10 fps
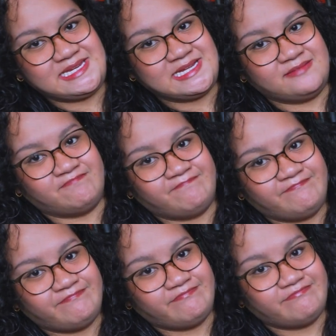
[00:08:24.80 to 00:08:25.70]
done.
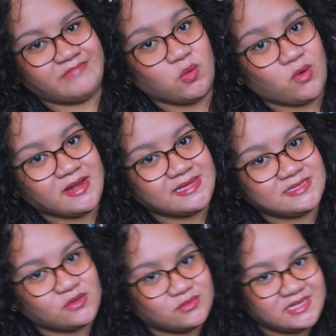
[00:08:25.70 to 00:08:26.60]
The work is
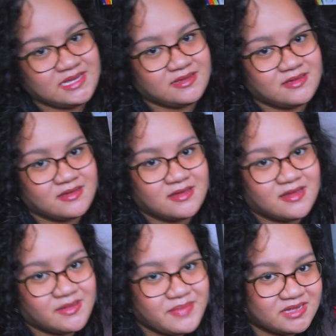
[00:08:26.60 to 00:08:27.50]
only
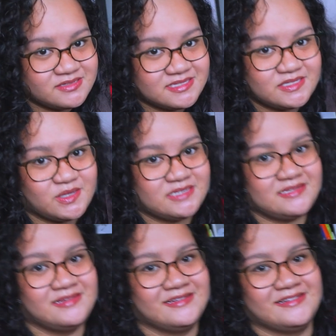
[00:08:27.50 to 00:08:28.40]
about to start.